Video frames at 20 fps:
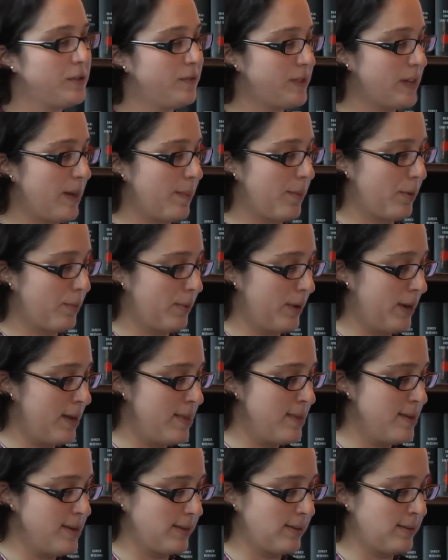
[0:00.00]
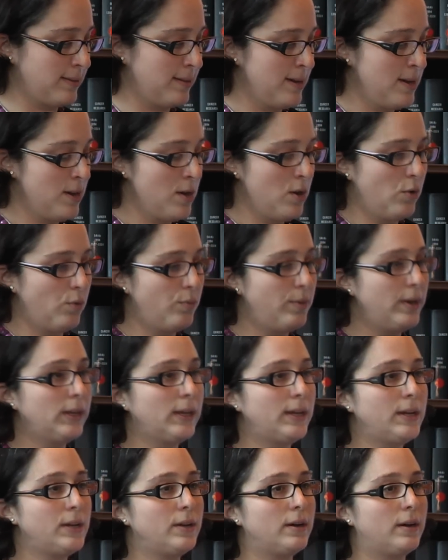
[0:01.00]
of step 3, and this
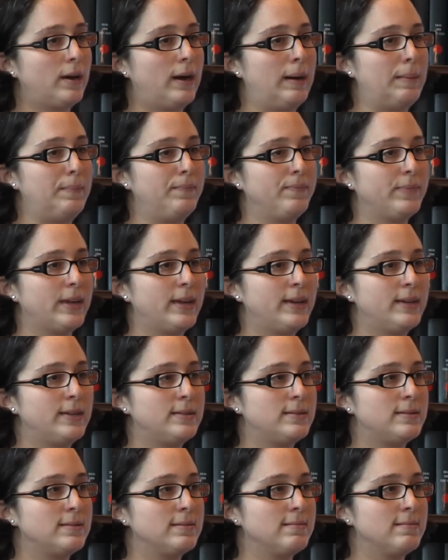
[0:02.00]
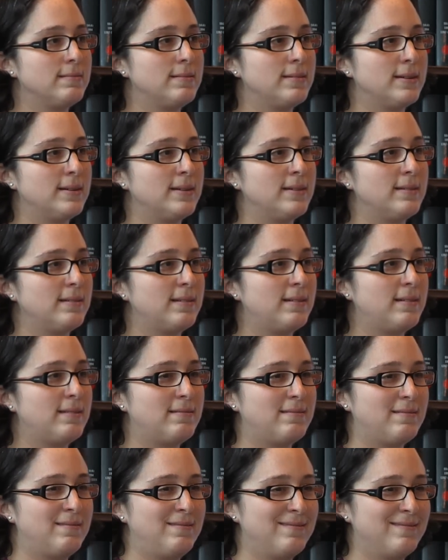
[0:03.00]
really is the
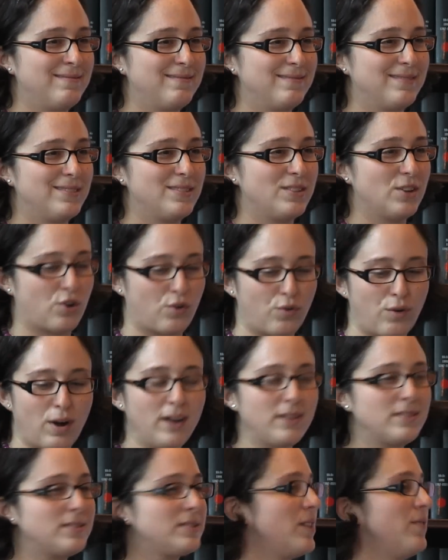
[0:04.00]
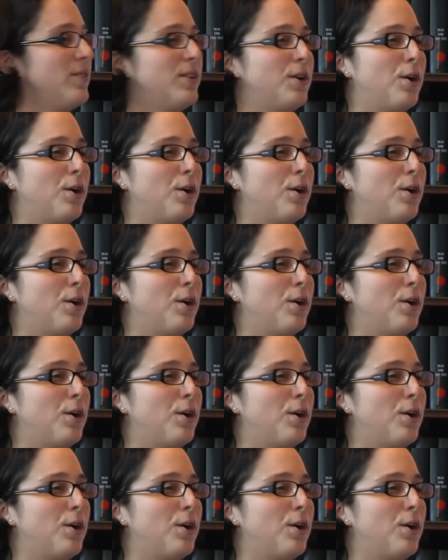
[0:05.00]
crux of it